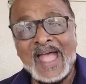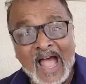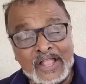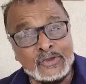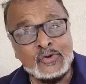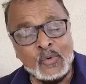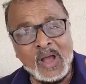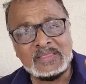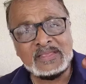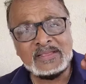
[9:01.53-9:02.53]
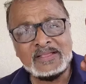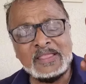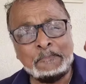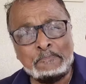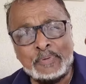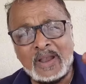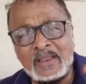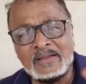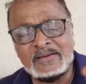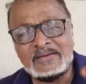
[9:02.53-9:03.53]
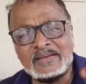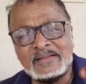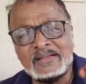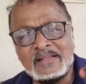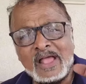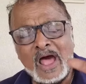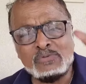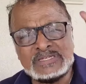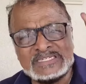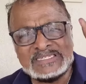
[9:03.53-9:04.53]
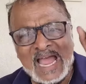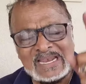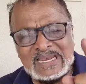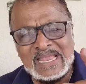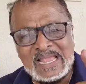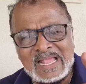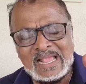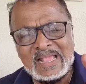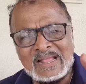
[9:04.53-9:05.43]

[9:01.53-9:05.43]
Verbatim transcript: And you know what? The brilliant, outstanding